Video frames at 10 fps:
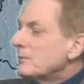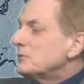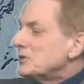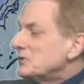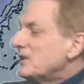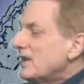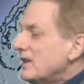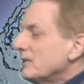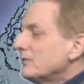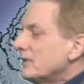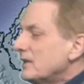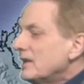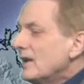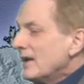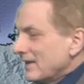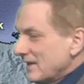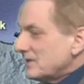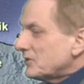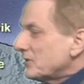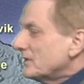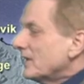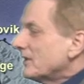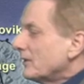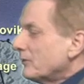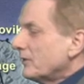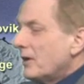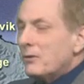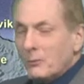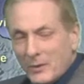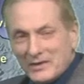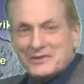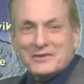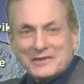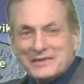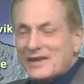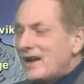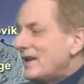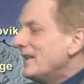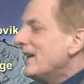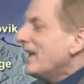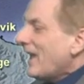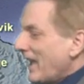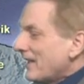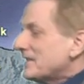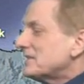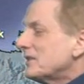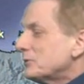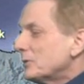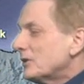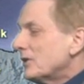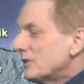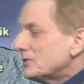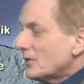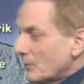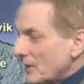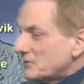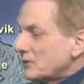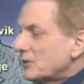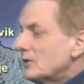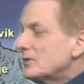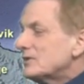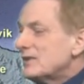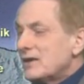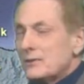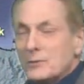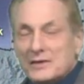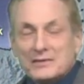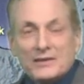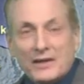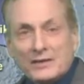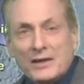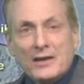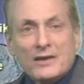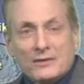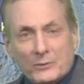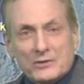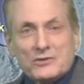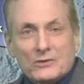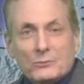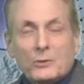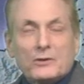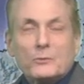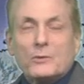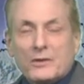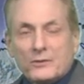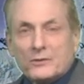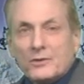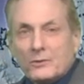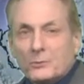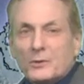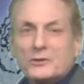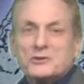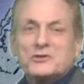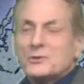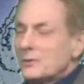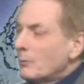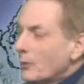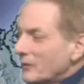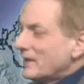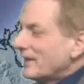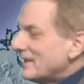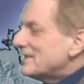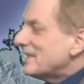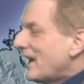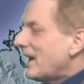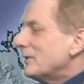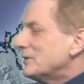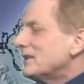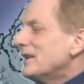Tuesday here for the eastern, or for the western side and the central coast. So the western coast and the west side, the winter weather or winter storm warning is out.